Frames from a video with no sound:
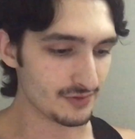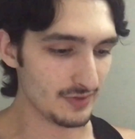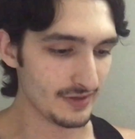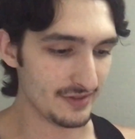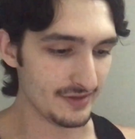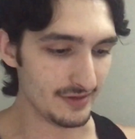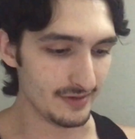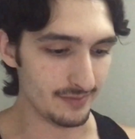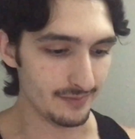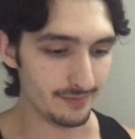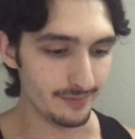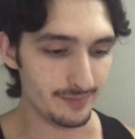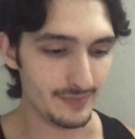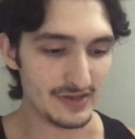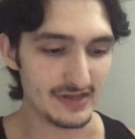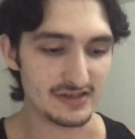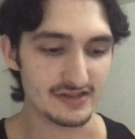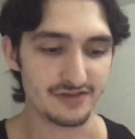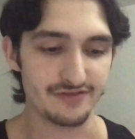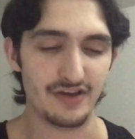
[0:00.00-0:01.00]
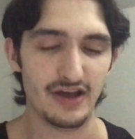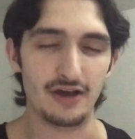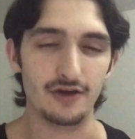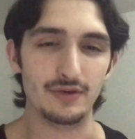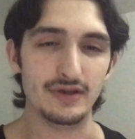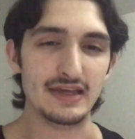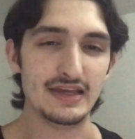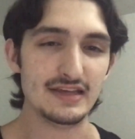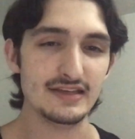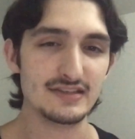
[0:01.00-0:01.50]
with him because of
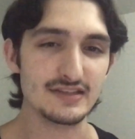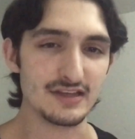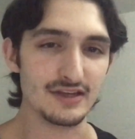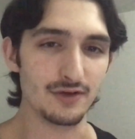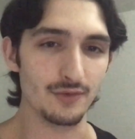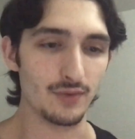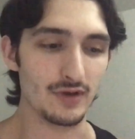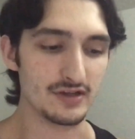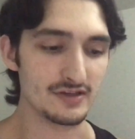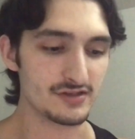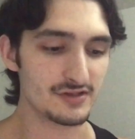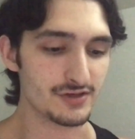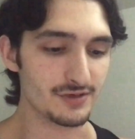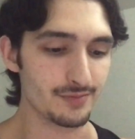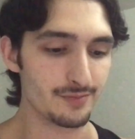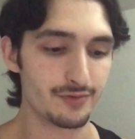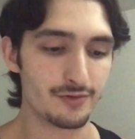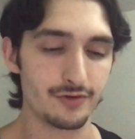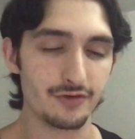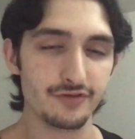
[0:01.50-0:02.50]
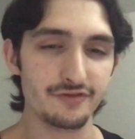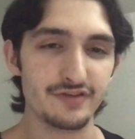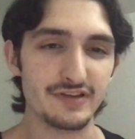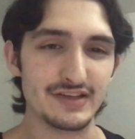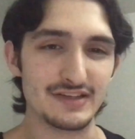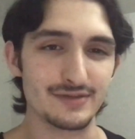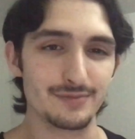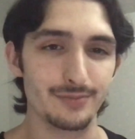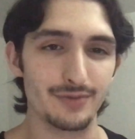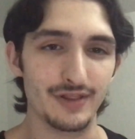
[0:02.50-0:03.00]
how easy it was to prove
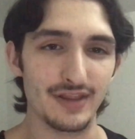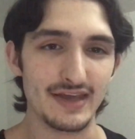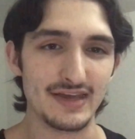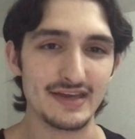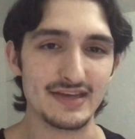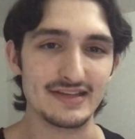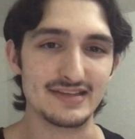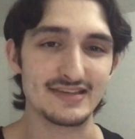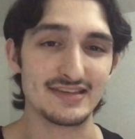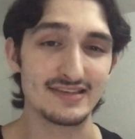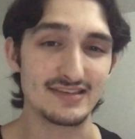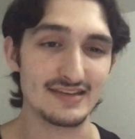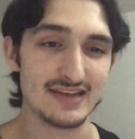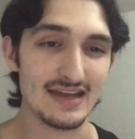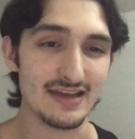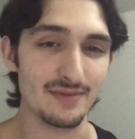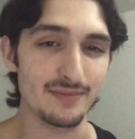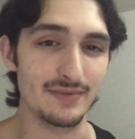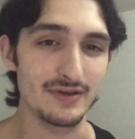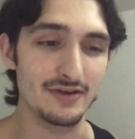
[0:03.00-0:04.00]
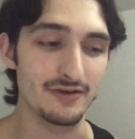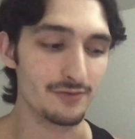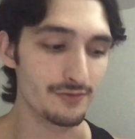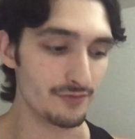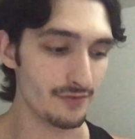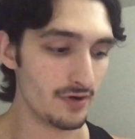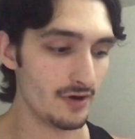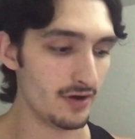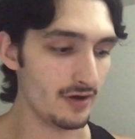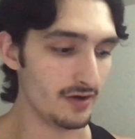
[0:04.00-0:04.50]
his blanket statement
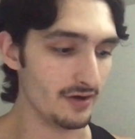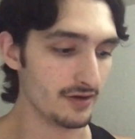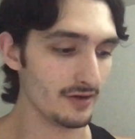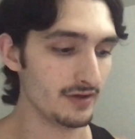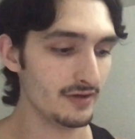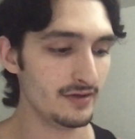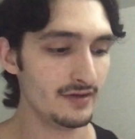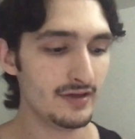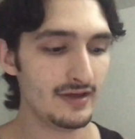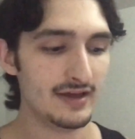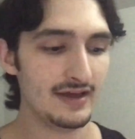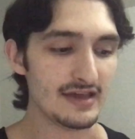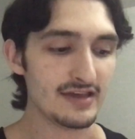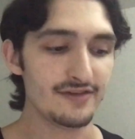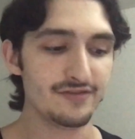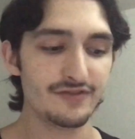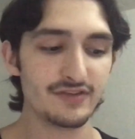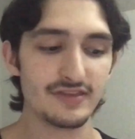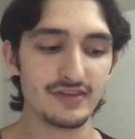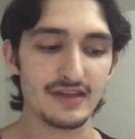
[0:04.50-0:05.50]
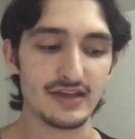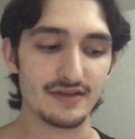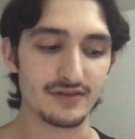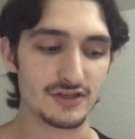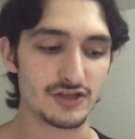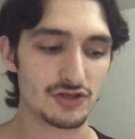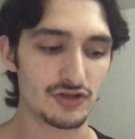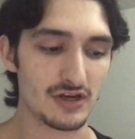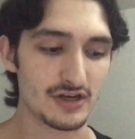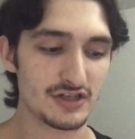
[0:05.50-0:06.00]
wrong. Even the
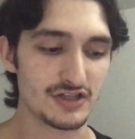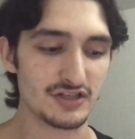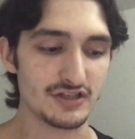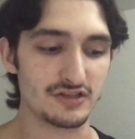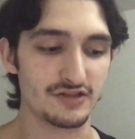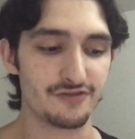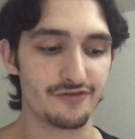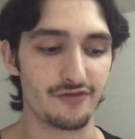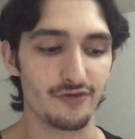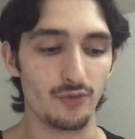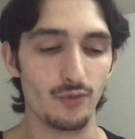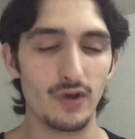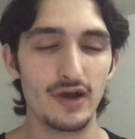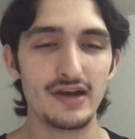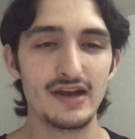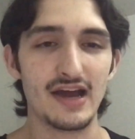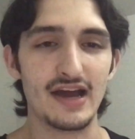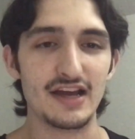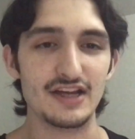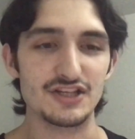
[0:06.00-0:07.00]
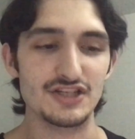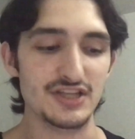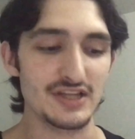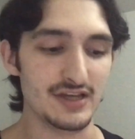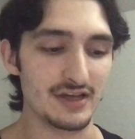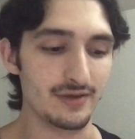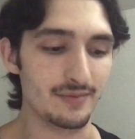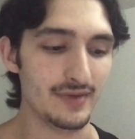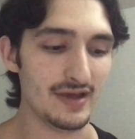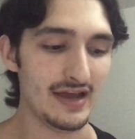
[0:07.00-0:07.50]
instructions for one
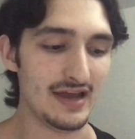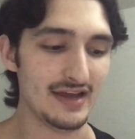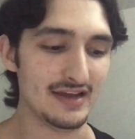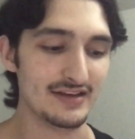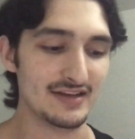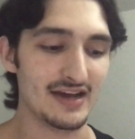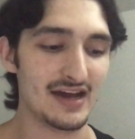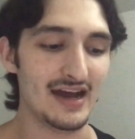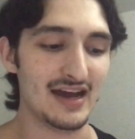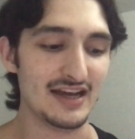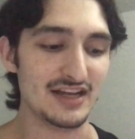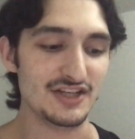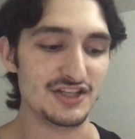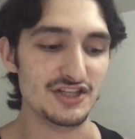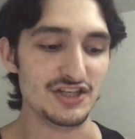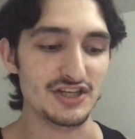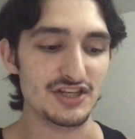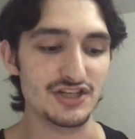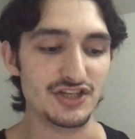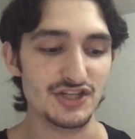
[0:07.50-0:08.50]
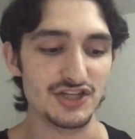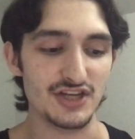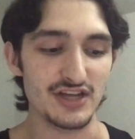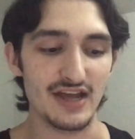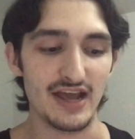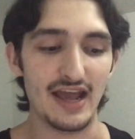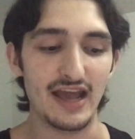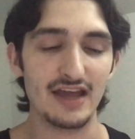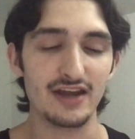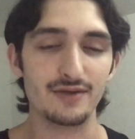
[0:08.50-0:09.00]
IgM and
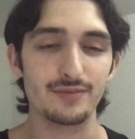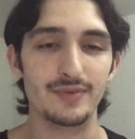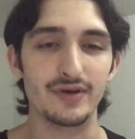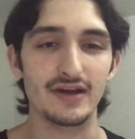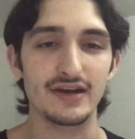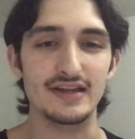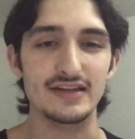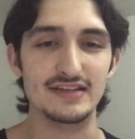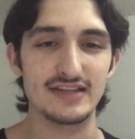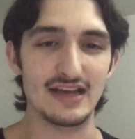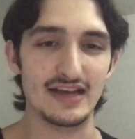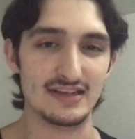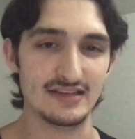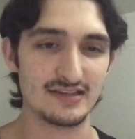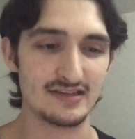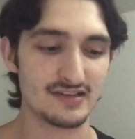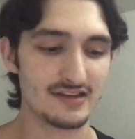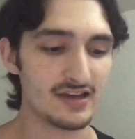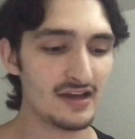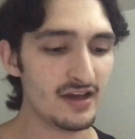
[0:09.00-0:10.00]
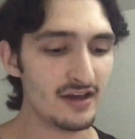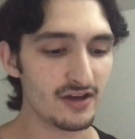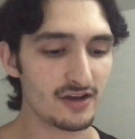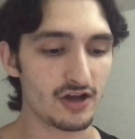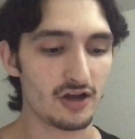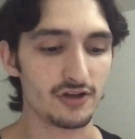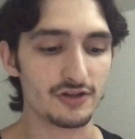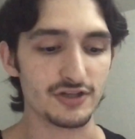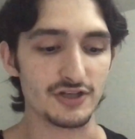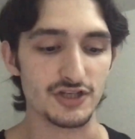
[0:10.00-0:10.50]
IgG antibody test,
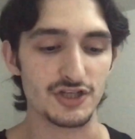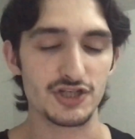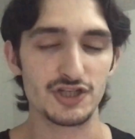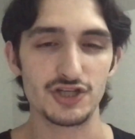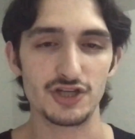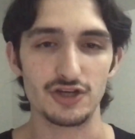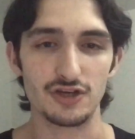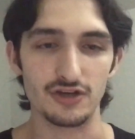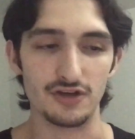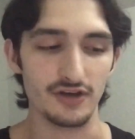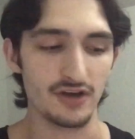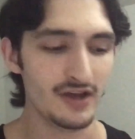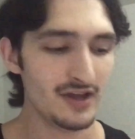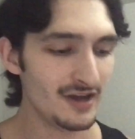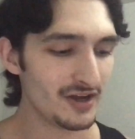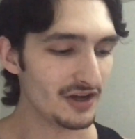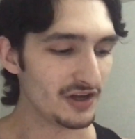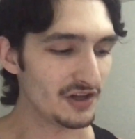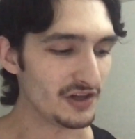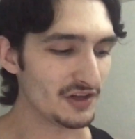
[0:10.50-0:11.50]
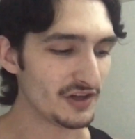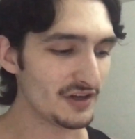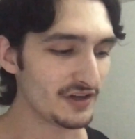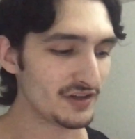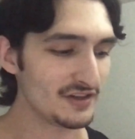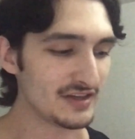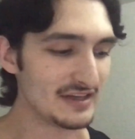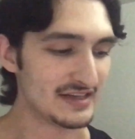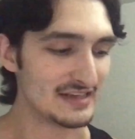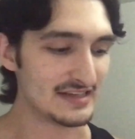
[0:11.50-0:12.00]
called ASSURE,
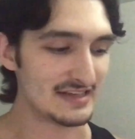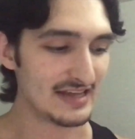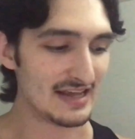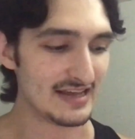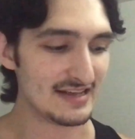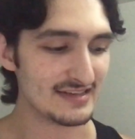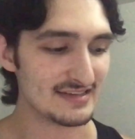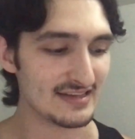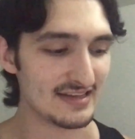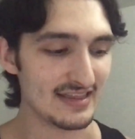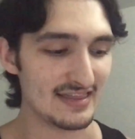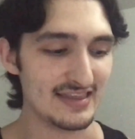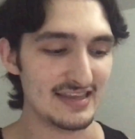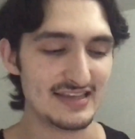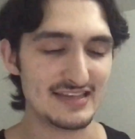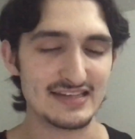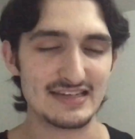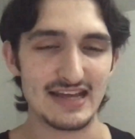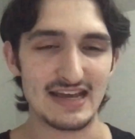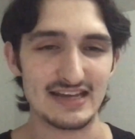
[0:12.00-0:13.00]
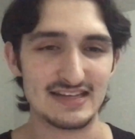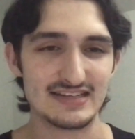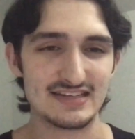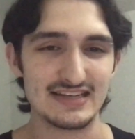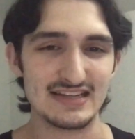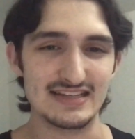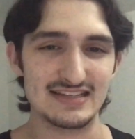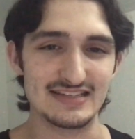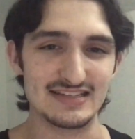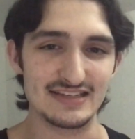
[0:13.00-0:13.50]
clearly states this test
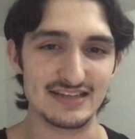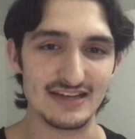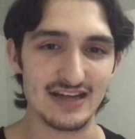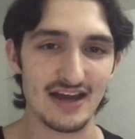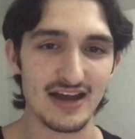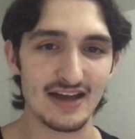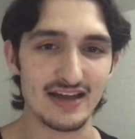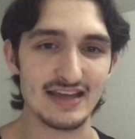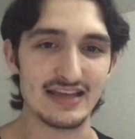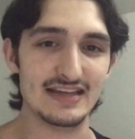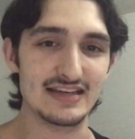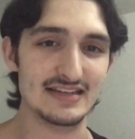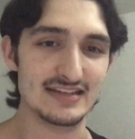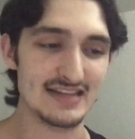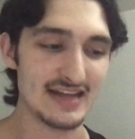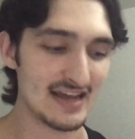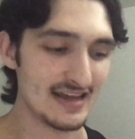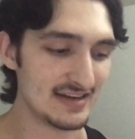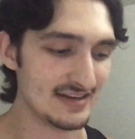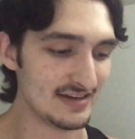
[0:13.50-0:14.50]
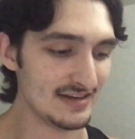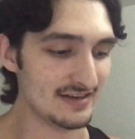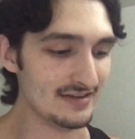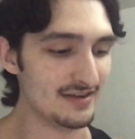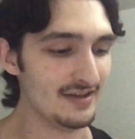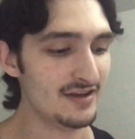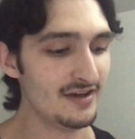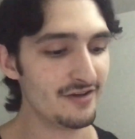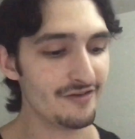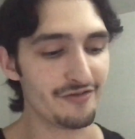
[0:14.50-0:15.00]
is not intended
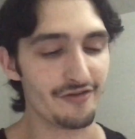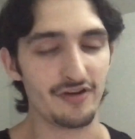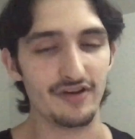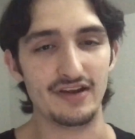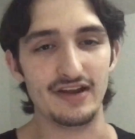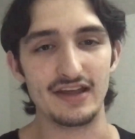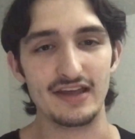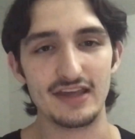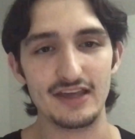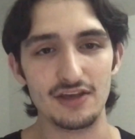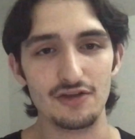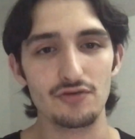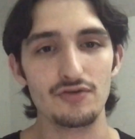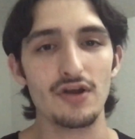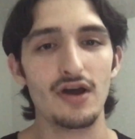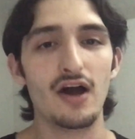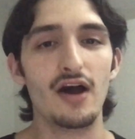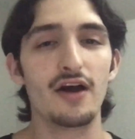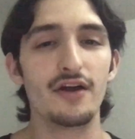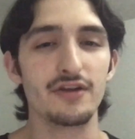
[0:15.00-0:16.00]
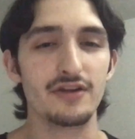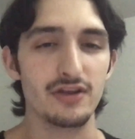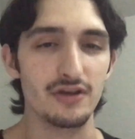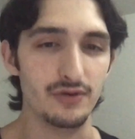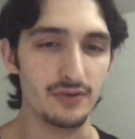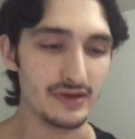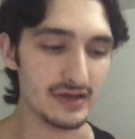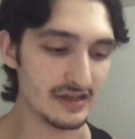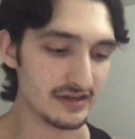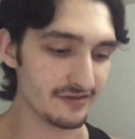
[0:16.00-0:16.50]
for an acute
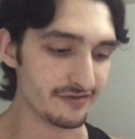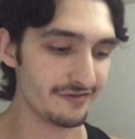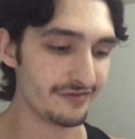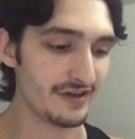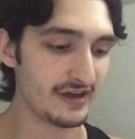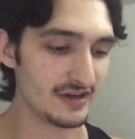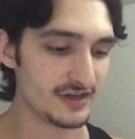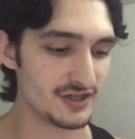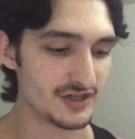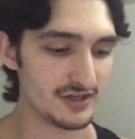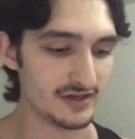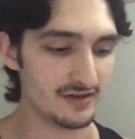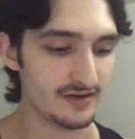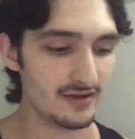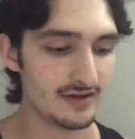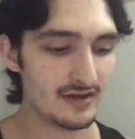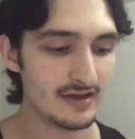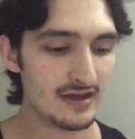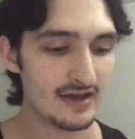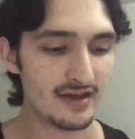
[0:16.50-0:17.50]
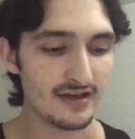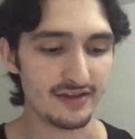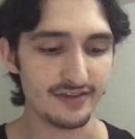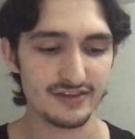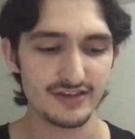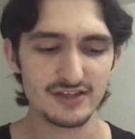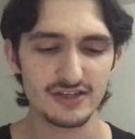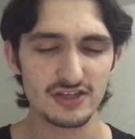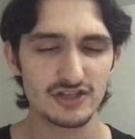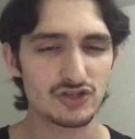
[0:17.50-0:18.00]
ongoing infection.
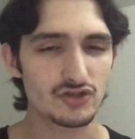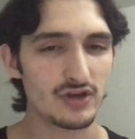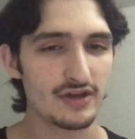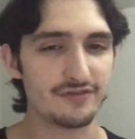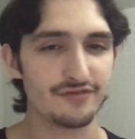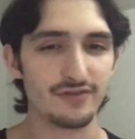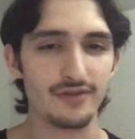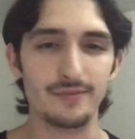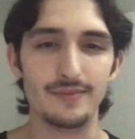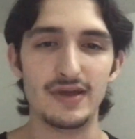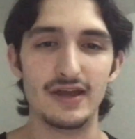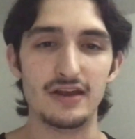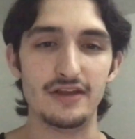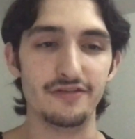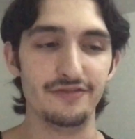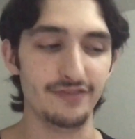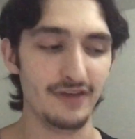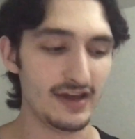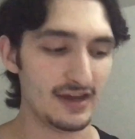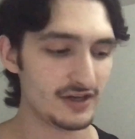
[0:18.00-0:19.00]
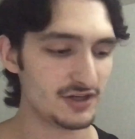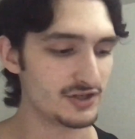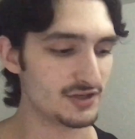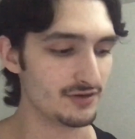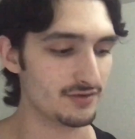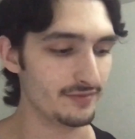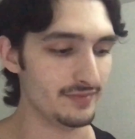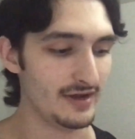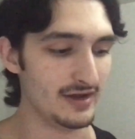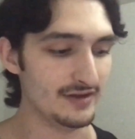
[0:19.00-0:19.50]
This is straight from the
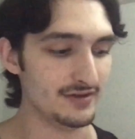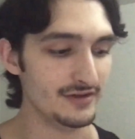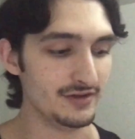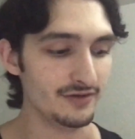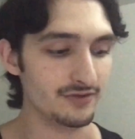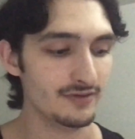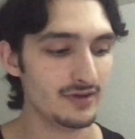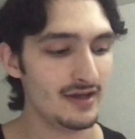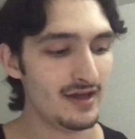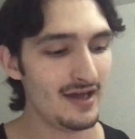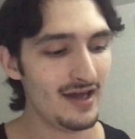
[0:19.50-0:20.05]
manufacturer, mind you.